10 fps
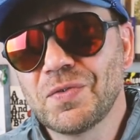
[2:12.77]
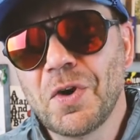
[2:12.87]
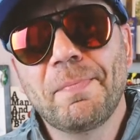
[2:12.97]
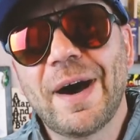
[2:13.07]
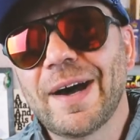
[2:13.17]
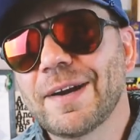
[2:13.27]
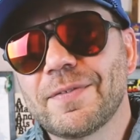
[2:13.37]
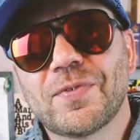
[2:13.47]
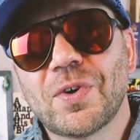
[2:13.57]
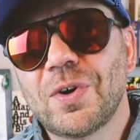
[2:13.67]

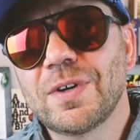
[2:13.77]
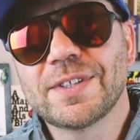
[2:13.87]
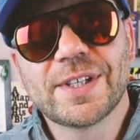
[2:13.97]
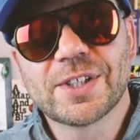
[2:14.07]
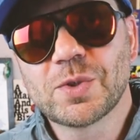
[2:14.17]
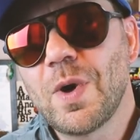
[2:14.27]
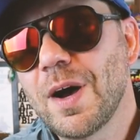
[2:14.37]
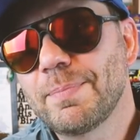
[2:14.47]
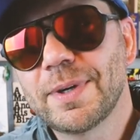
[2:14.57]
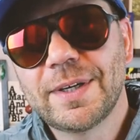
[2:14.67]
robotic frogs in the
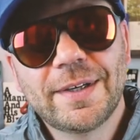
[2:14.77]
swamp